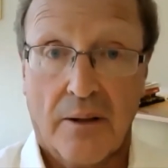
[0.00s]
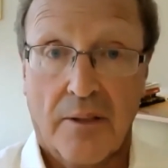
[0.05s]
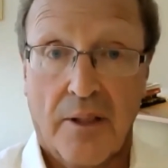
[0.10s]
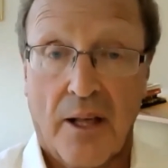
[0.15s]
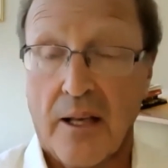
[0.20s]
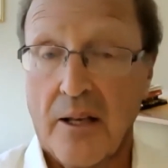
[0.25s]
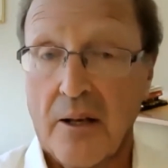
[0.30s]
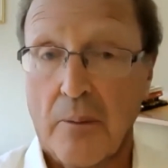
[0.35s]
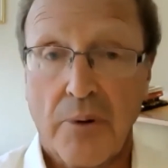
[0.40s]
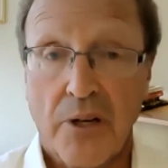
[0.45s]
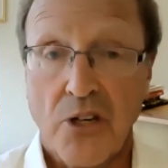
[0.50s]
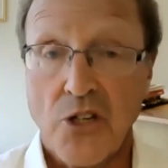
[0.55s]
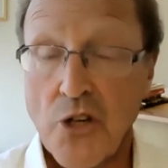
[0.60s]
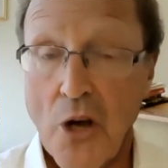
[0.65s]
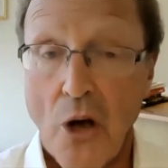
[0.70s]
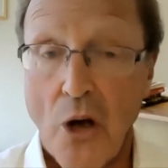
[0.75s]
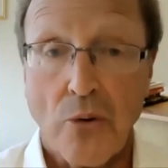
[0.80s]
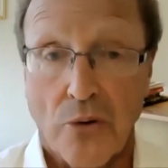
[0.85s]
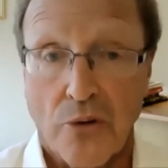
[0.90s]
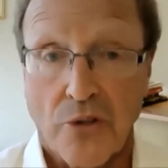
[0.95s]
They can be
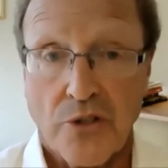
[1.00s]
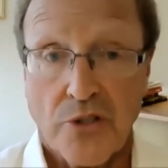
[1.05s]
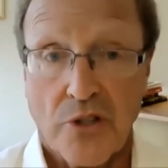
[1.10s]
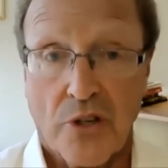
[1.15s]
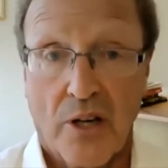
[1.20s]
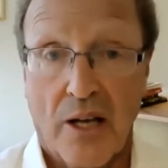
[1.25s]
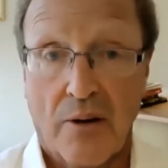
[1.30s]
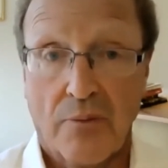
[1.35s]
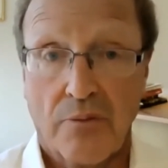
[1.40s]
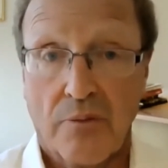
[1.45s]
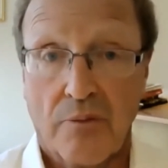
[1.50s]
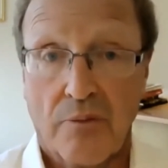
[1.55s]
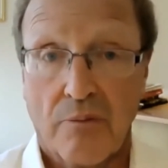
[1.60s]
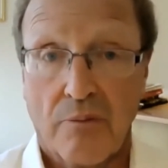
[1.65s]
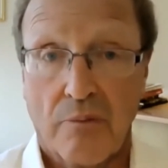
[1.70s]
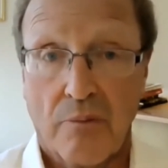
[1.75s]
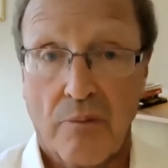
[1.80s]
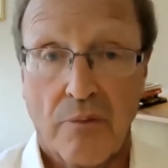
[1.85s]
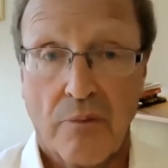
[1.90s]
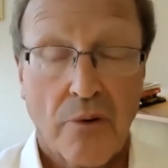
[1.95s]
shown to have
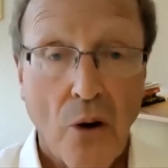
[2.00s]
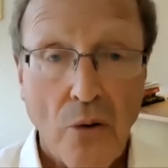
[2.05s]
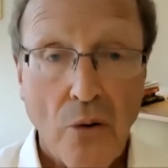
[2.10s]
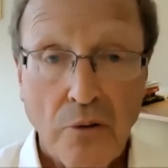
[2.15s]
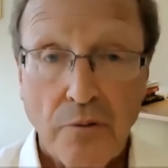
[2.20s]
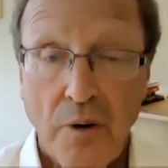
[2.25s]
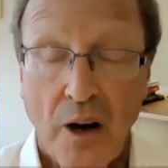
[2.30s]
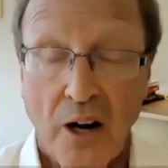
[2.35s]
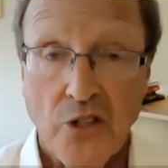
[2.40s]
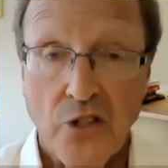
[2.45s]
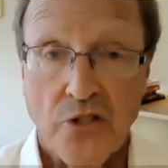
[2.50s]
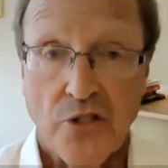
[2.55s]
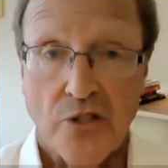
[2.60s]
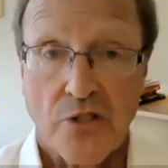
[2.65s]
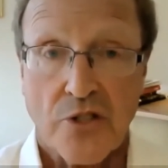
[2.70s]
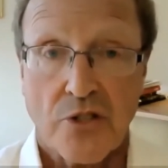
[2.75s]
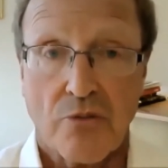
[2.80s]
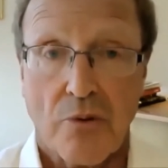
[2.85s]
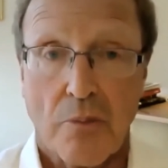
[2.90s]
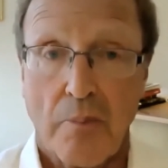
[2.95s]
no
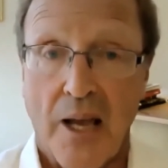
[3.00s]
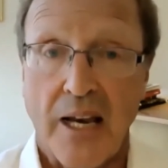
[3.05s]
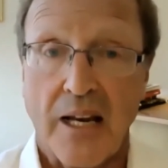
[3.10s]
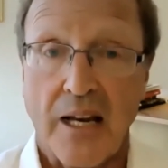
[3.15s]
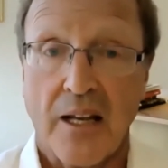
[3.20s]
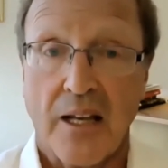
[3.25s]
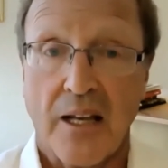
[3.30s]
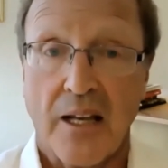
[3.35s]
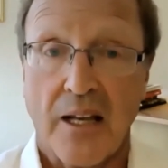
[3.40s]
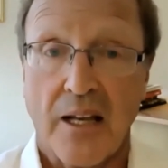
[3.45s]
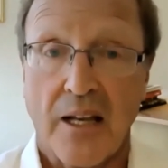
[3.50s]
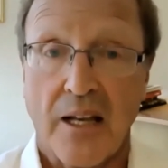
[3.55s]
functions remaining.